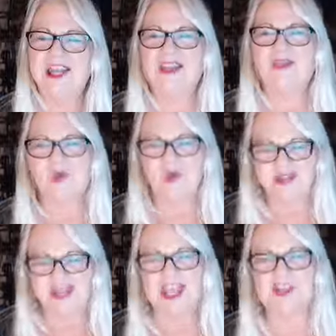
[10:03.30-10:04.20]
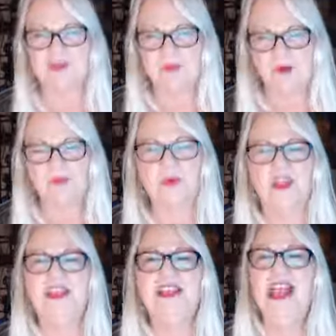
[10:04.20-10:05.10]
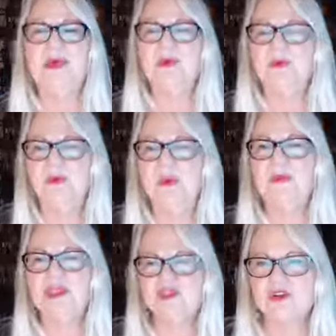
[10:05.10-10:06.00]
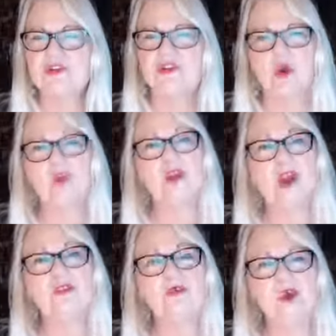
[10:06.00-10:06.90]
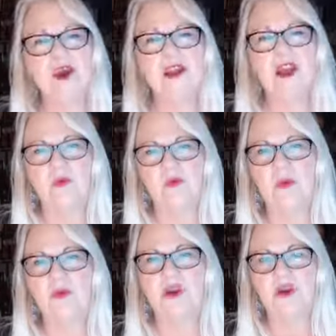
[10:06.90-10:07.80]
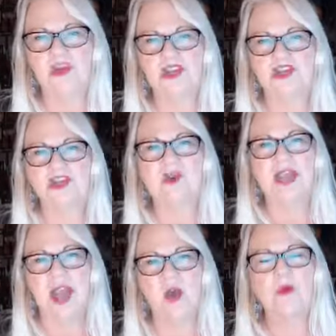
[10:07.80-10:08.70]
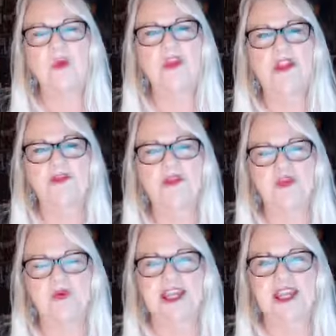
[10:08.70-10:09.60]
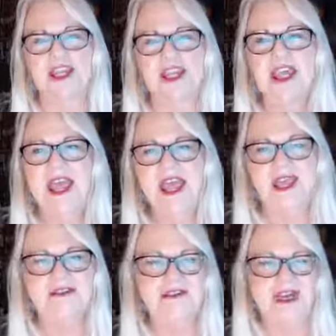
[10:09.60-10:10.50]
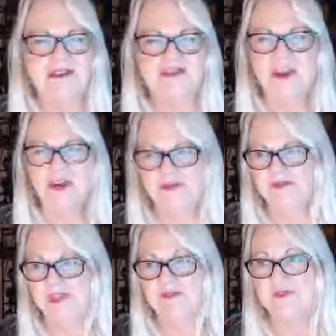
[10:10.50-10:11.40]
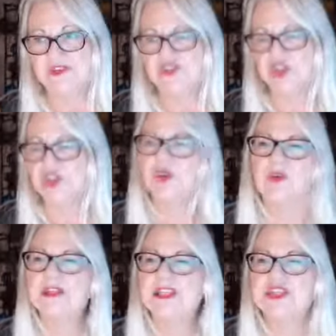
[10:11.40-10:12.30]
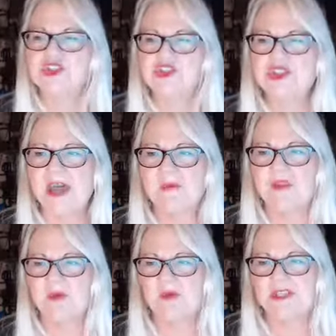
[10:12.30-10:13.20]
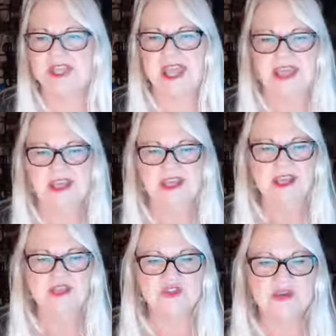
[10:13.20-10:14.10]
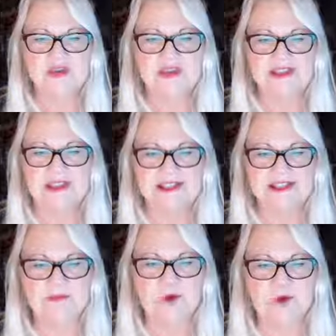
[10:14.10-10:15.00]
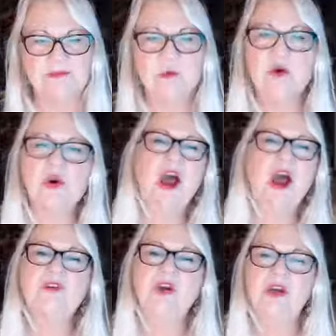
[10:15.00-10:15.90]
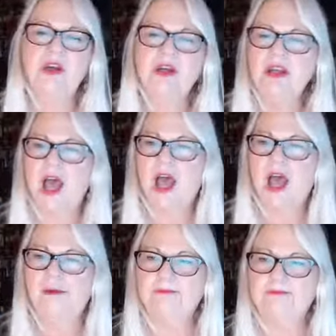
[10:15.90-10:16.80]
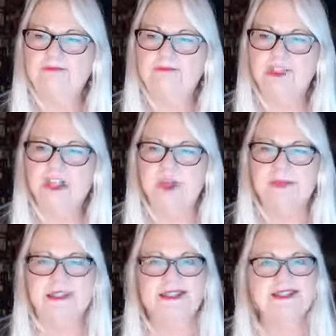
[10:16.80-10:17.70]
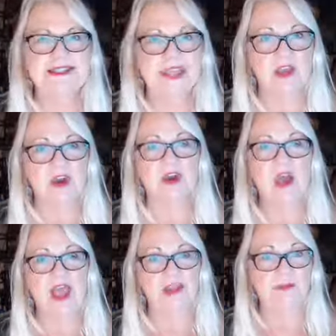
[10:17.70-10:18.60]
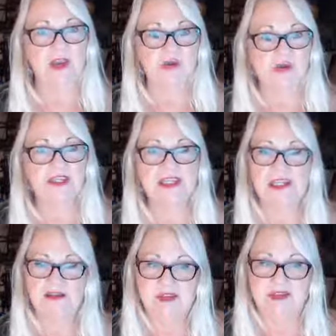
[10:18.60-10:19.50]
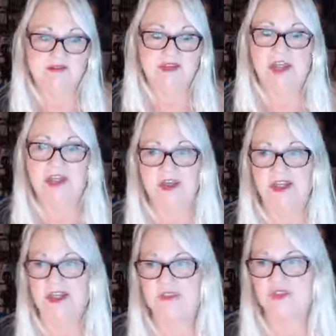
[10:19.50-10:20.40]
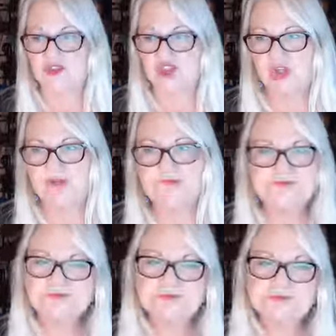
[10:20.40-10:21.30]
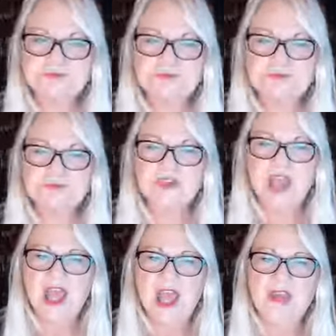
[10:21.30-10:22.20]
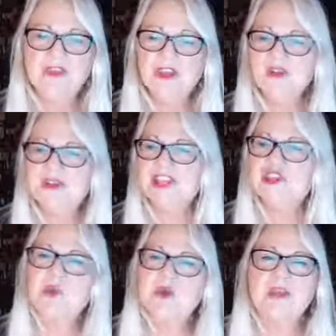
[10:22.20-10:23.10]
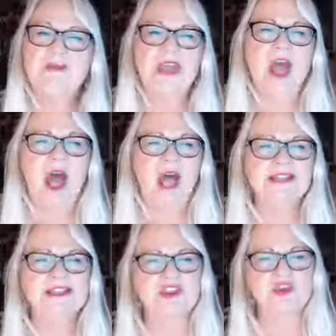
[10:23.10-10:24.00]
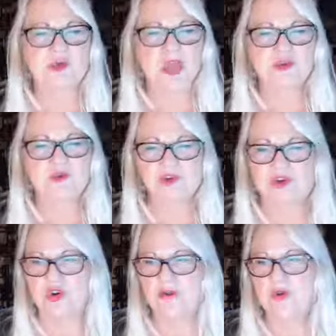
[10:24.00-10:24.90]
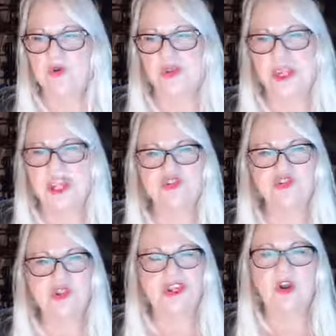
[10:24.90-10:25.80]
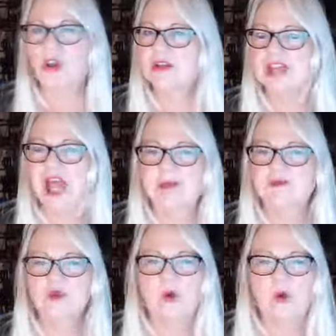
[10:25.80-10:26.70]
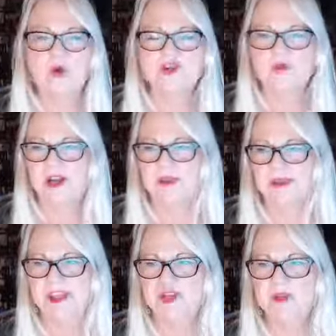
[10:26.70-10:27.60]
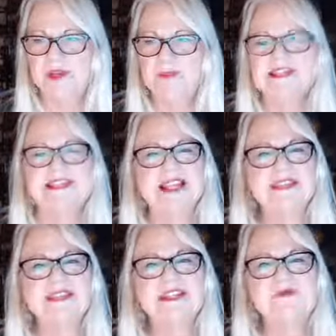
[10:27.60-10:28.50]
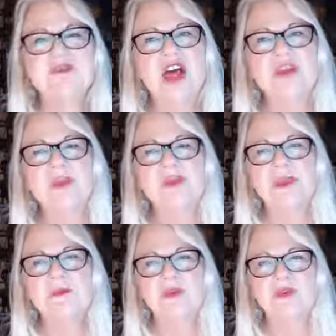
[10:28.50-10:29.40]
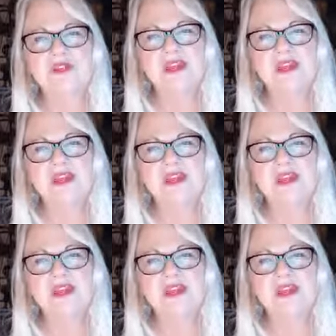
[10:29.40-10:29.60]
of course, age appropriate, but we want to make sure that they're aware of what, what we're going to do and how we're going to be doing it, and that they're, they feel secure with each step that we take. So I think that's important, but we'll cover, um, you know, being single and parenting on another show. The other thing is, you want to be honest and direct with your communication at all times. You always want to be, and you want to be sensitive to other people's,